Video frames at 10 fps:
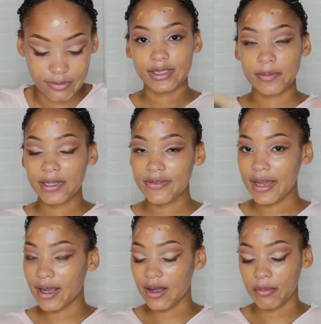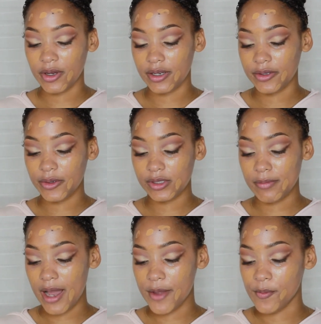To blend that out, I'm going to use
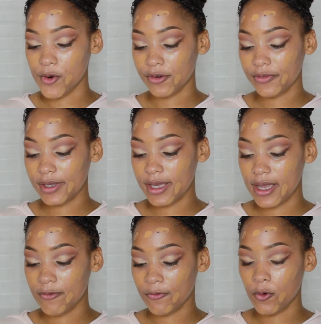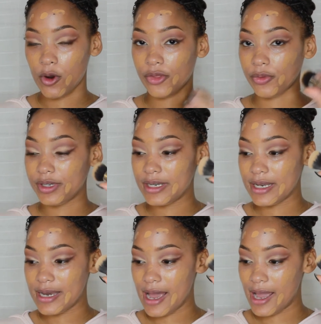my Morphe
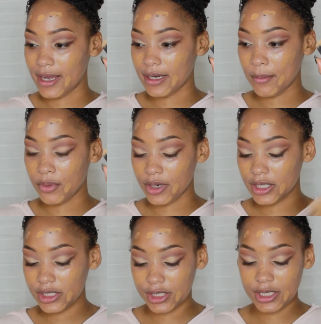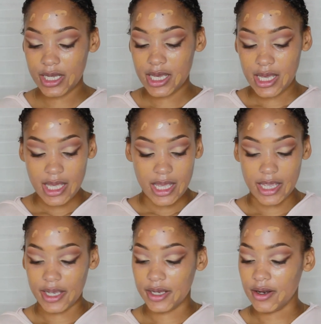M439 brush
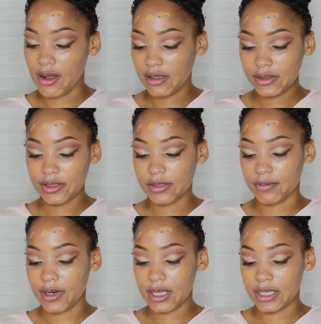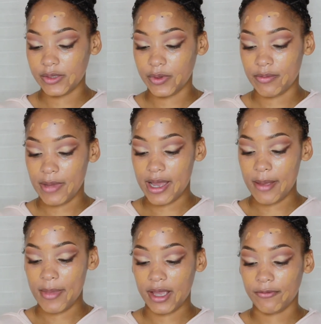and also spraying this with my
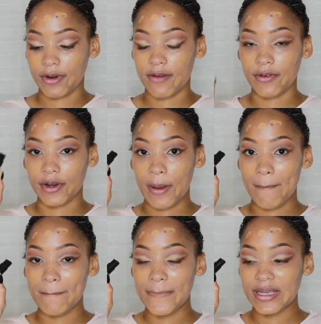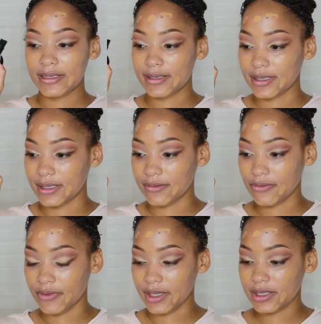Makeup Forever Mist and
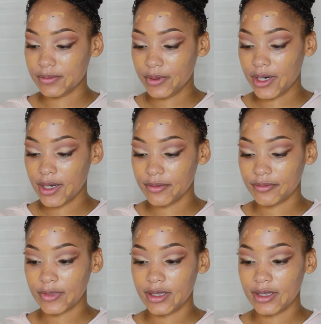Fix Spray.